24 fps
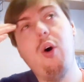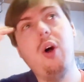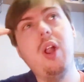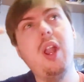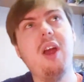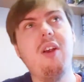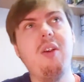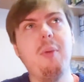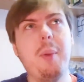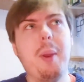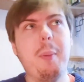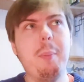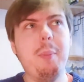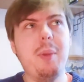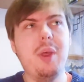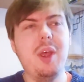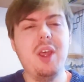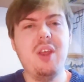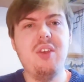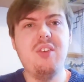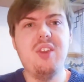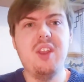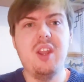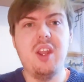All I
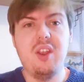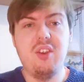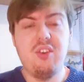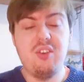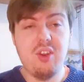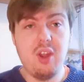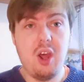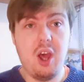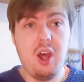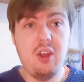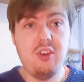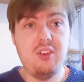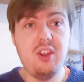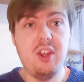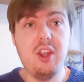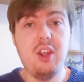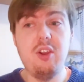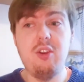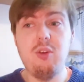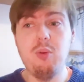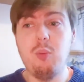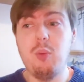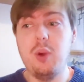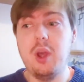remember is that it
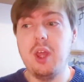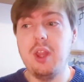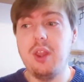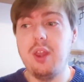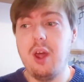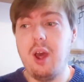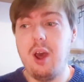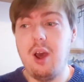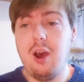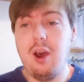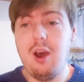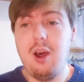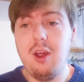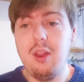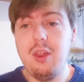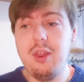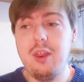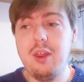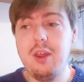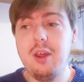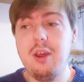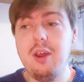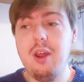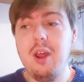started with
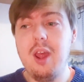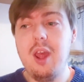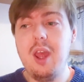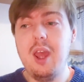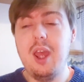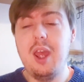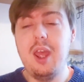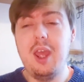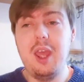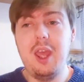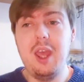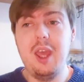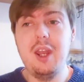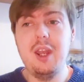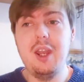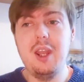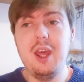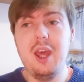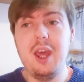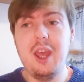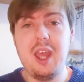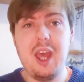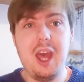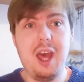Arthur
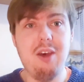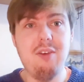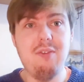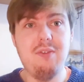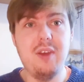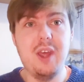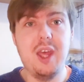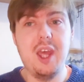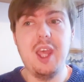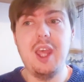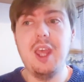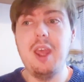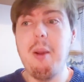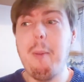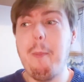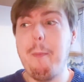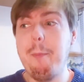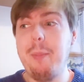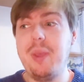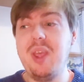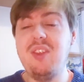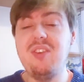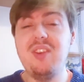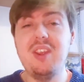in a cafe
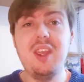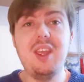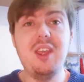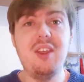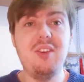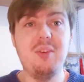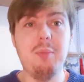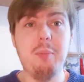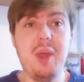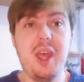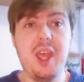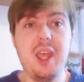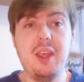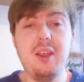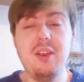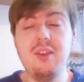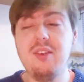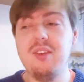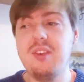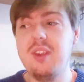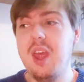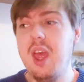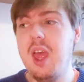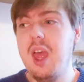meeting his
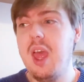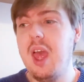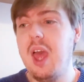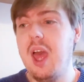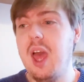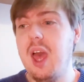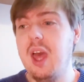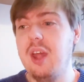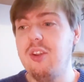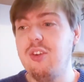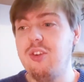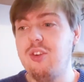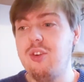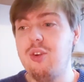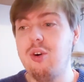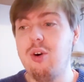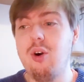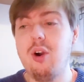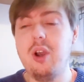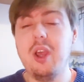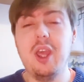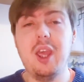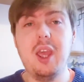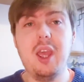mates and
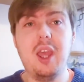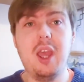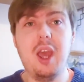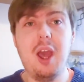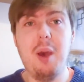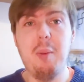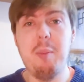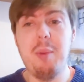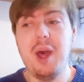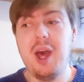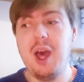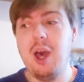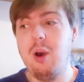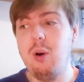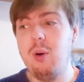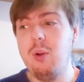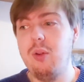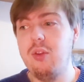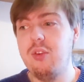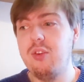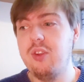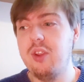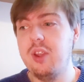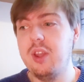talking
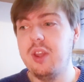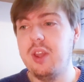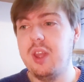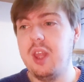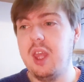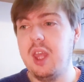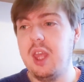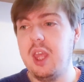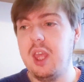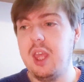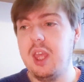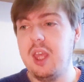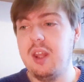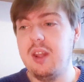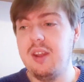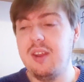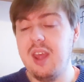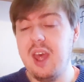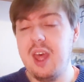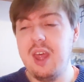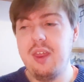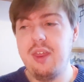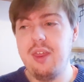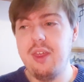about the
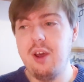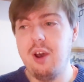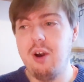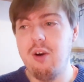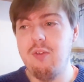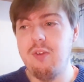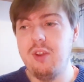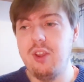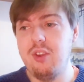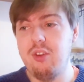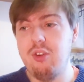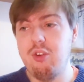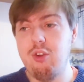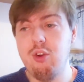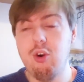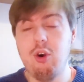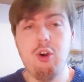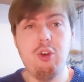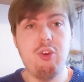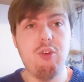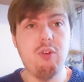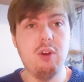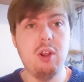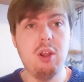death of his
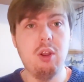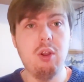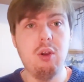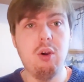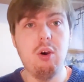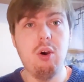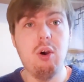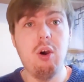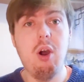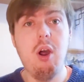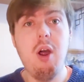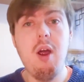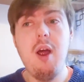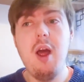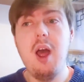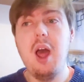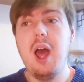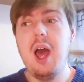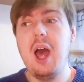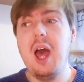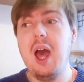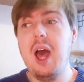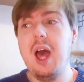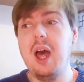daughter-in-law
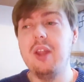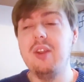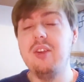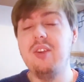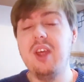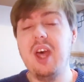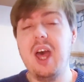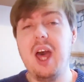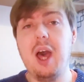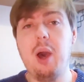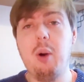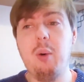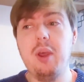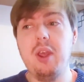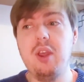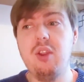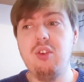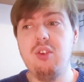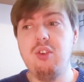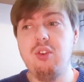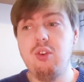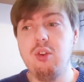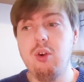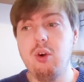and how
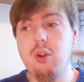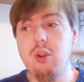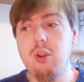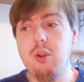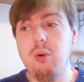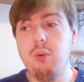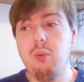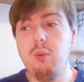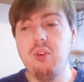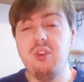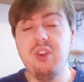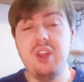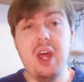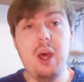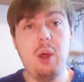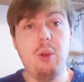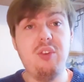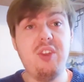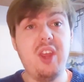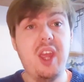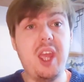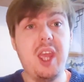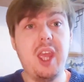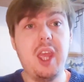his son was
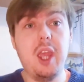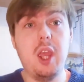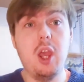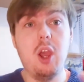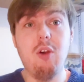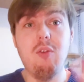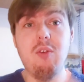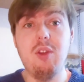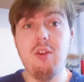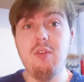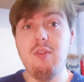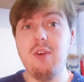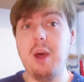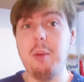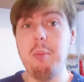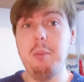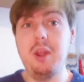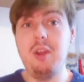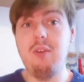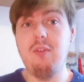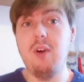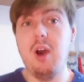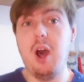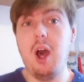now taking over the
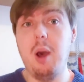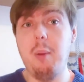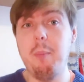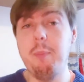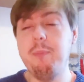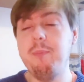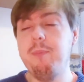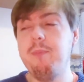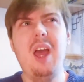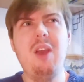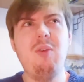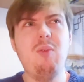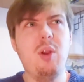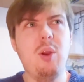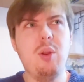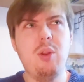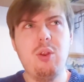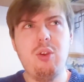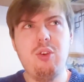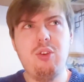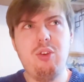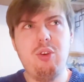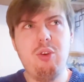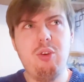family farm. I
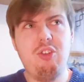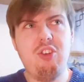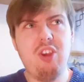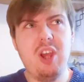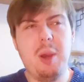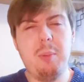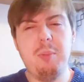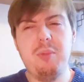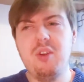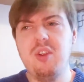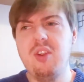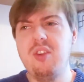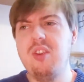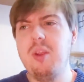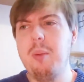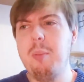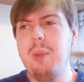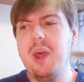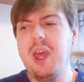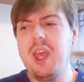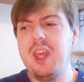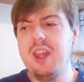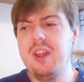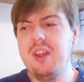wrote those two chapters,
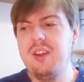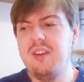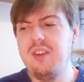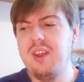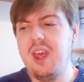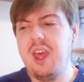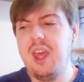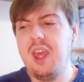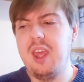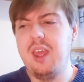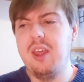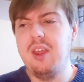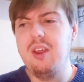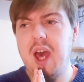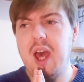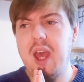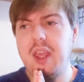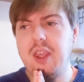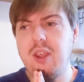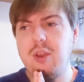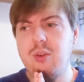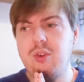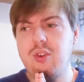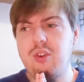and back in the day
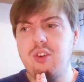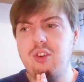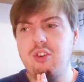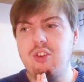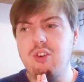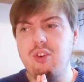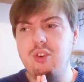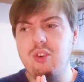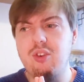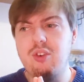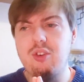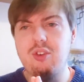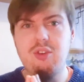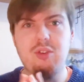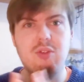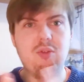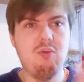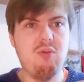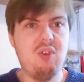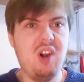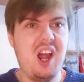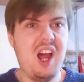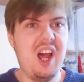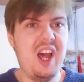I used to just
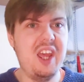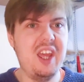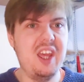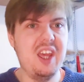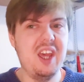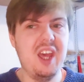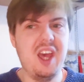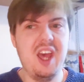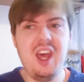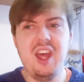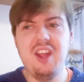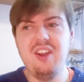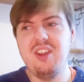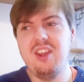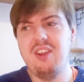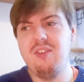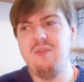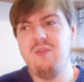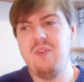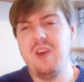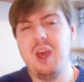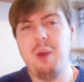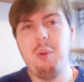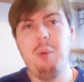write, and
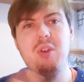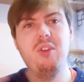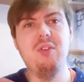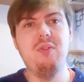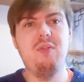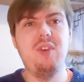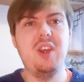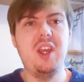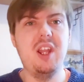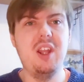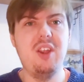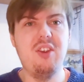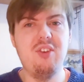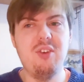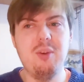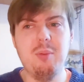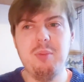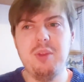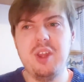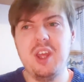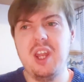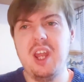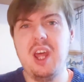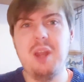if I wasn't feeling
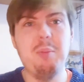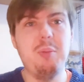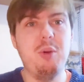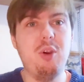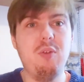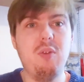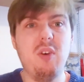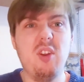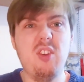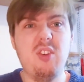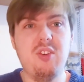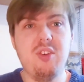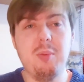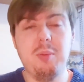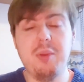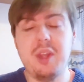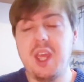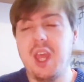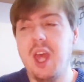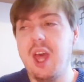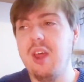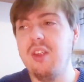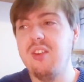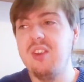something I'd move on to
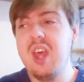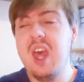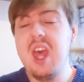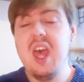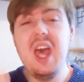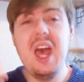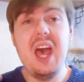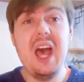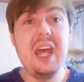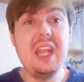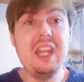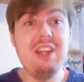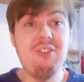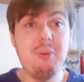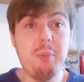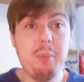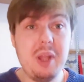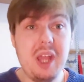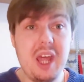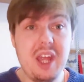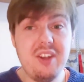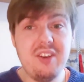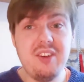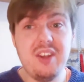something else. I never
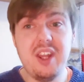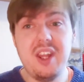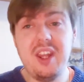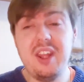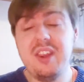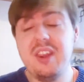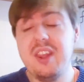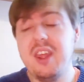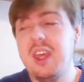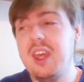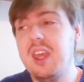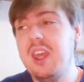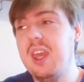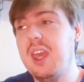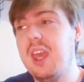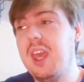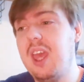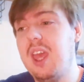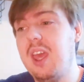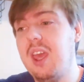planned anything.